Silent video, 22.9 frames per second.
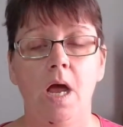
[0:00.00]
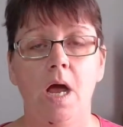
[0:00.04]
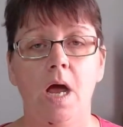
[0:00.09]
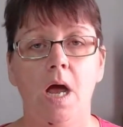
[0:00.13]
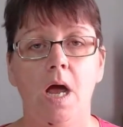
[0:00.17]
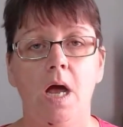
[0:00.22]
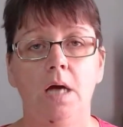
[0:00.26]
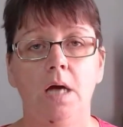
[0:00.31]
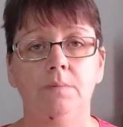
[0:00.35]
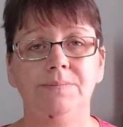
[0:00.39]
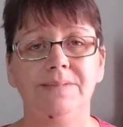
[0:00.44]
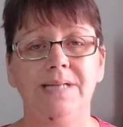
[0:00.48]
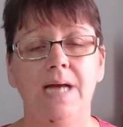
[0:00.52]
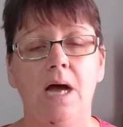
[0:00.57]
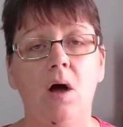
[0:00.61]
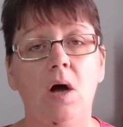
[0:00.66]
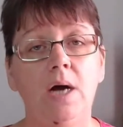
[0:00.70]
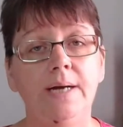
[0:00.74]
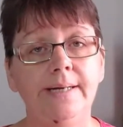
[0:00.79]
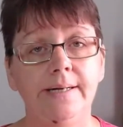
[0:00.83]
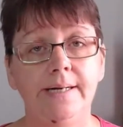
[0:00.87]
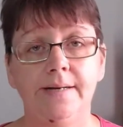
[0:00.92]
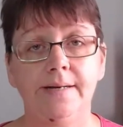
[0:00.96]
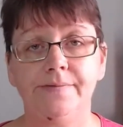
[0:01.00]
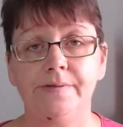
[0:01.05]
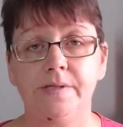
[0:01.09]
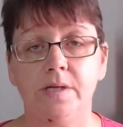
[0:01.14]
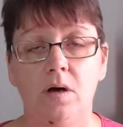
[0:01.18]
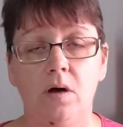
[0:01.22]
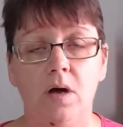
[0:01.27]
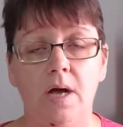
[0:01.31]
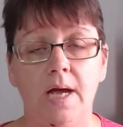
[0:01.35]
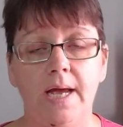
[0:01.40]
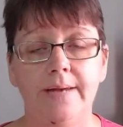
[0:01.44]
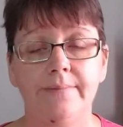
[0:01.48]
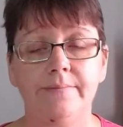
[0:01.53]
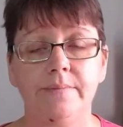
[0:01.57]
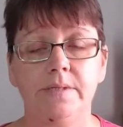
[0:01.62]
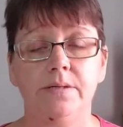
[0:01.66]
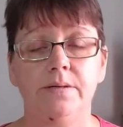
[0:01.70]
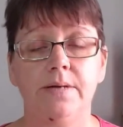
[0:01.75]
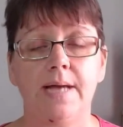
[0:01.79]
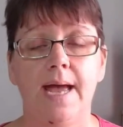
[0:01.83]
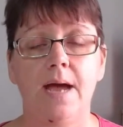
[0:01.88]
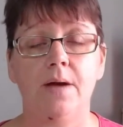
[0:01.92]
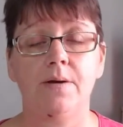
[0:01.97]
Now I don't have time
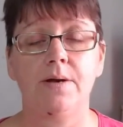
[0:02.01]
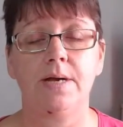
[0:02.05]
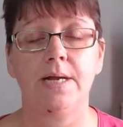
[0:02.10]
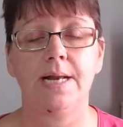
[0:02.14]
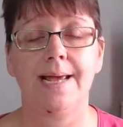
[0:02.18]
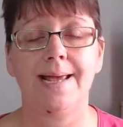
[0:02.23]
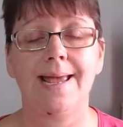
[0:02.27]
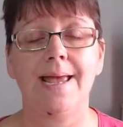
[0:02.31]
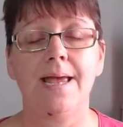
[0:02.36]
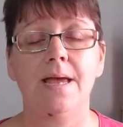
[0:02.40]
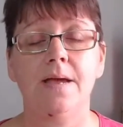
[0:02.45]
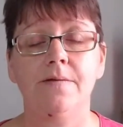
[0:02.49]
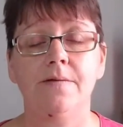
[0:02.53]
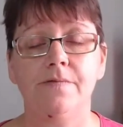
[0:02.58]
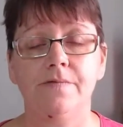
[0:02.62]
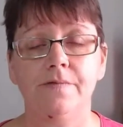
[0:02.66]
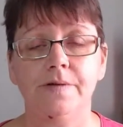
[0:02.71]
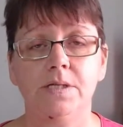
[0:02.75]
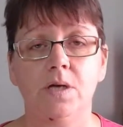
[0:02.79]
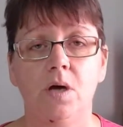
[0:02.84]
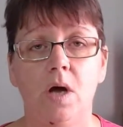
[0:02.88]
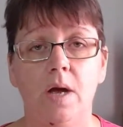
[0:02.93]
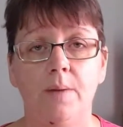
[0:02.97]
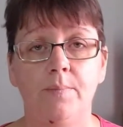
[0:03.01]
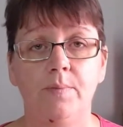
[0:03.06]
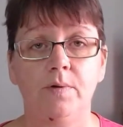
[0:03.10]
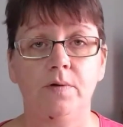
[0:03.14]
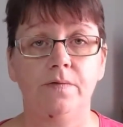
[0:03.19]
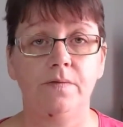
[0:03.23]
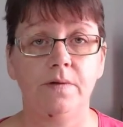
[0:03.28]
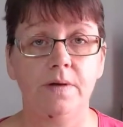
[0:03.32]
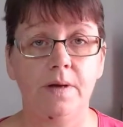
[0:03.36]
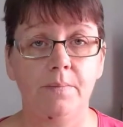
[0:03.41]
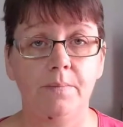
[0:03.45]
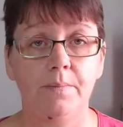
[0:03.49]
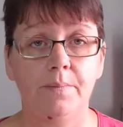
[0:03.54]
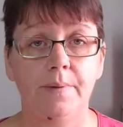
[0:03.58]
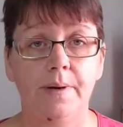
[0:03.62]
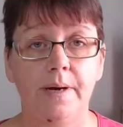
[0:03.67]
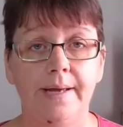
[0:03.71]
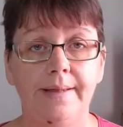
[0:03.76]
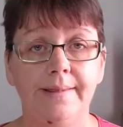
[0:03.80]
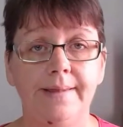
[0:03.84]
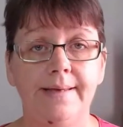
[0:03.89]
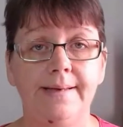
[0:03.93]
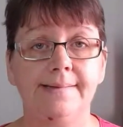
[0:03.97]
to calculate every type of
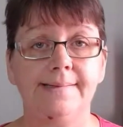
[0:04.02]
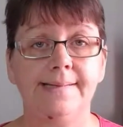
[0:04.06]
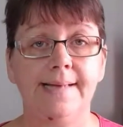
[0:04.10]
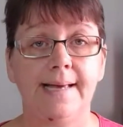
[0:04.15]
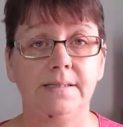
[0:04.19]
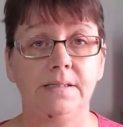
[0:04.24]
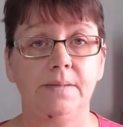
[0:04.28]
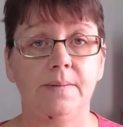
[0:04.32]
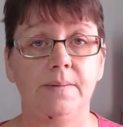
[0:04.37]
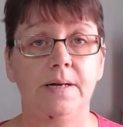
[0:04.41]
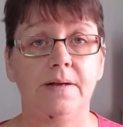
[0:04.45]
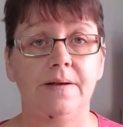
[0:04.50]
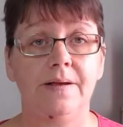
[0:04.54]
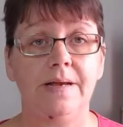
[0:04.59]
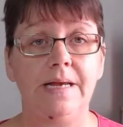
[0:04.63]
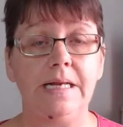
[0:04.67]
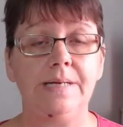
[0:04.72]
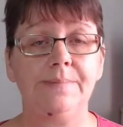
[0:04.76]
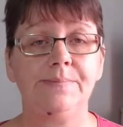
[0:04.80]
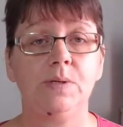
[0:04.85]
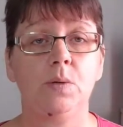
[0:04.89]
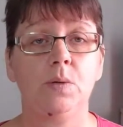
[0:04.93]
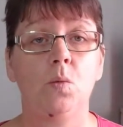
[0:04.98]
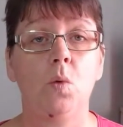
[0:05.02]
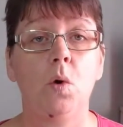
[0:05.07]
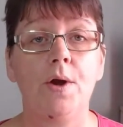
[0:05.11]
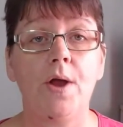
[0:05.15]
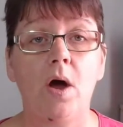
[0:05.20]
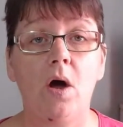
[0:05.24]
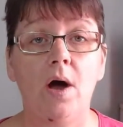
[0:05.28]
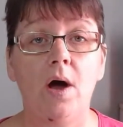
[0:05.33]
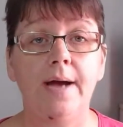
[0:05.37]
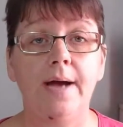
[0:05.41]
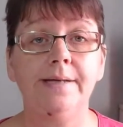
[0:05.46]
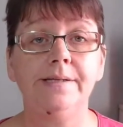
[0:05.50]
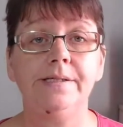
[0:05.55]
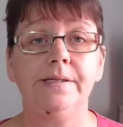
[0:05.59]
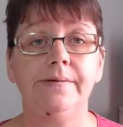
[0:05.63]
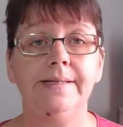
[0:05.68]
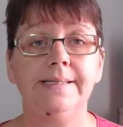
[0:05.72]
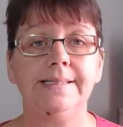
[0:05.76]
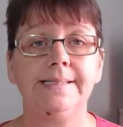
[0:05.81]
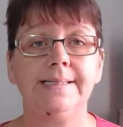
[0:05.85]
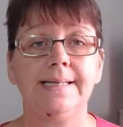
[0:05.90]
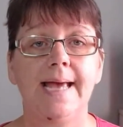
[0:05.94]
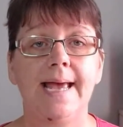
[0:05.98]
number, the exact amount of helium. So what I do
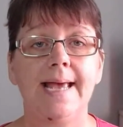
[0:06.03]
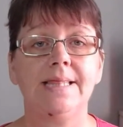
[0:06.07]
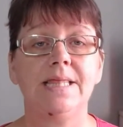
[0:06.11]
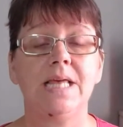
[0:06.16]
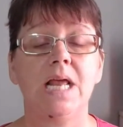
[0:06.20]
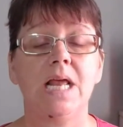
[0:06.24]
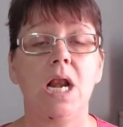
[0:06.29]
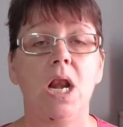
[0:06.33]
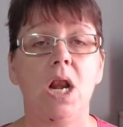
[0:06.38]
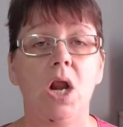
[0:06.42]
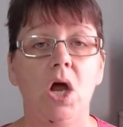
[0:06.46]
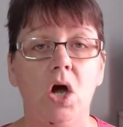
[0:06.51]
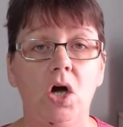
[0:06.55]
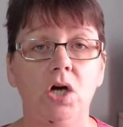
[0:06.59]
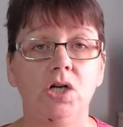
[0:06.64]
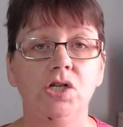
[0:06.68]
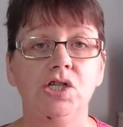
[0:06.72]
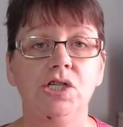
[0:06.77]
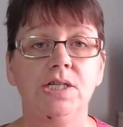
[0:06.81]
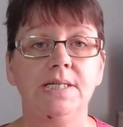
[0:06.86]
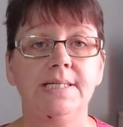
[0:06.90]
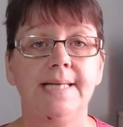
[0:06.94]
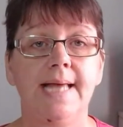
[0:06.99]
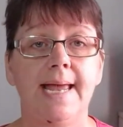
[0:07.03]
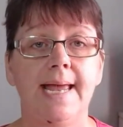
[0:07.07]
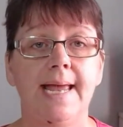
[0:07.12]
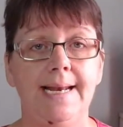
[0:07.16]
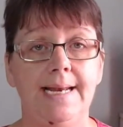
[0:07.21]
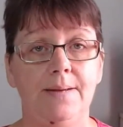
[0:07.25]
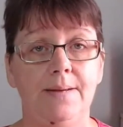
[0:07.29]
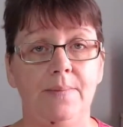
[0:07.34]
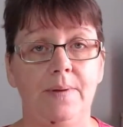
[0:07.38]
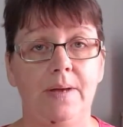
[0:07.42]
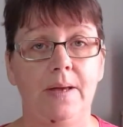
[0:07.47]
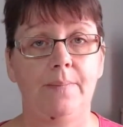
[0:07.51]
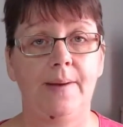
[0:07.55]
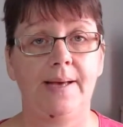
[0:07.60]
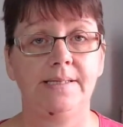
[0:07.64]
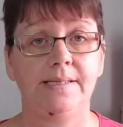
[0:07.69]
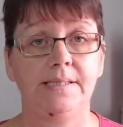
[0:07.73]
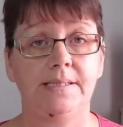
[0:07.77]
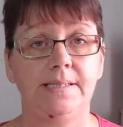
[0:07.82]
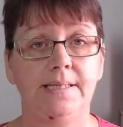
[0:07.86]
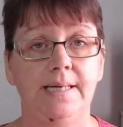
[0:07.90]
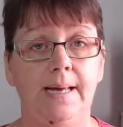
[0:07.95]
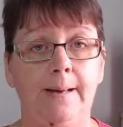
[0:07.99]
is take the largest helium
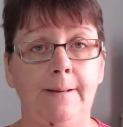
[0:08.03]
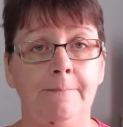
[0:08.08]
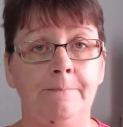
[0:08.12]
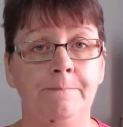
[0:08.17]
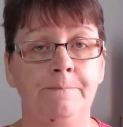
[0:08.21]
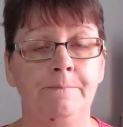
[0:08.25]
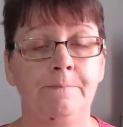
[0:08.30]
capacity